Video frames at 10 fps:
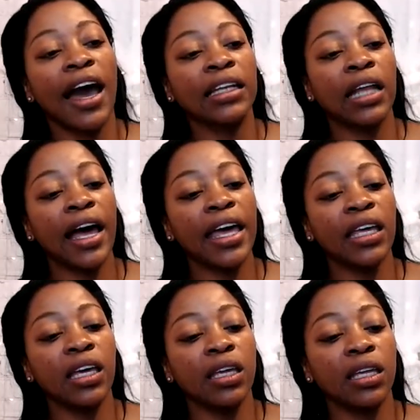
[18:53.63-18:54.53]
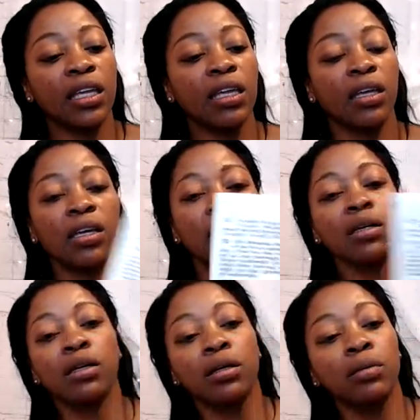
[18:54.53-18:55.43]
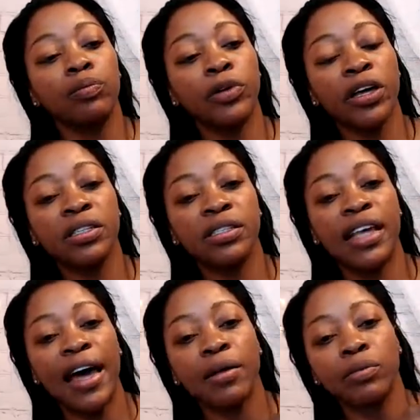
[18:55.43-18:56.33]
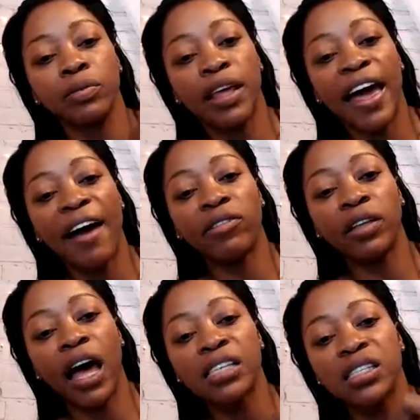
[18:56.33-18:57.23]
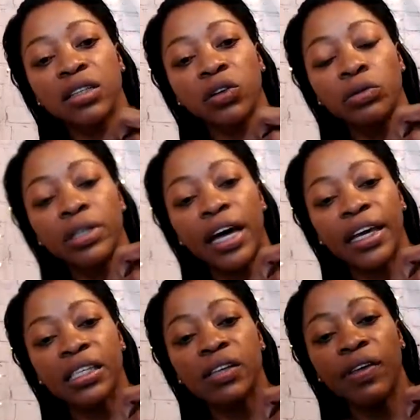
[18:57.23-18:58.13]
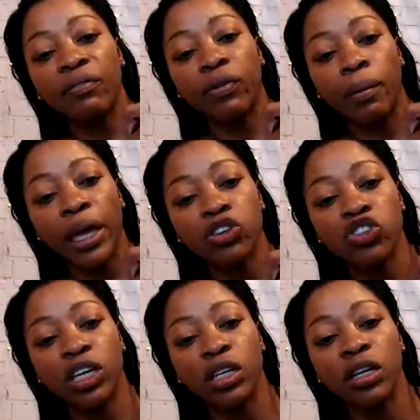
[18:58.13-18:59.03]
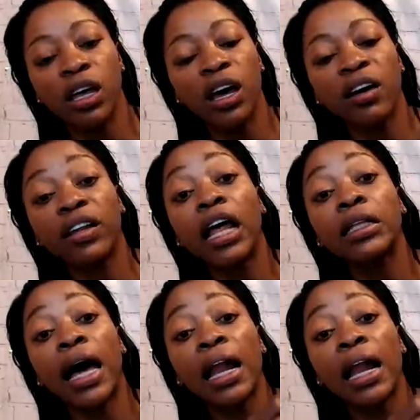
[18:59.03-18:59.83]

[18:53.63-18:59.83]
I like books that have lots of little nuggets of information, a, a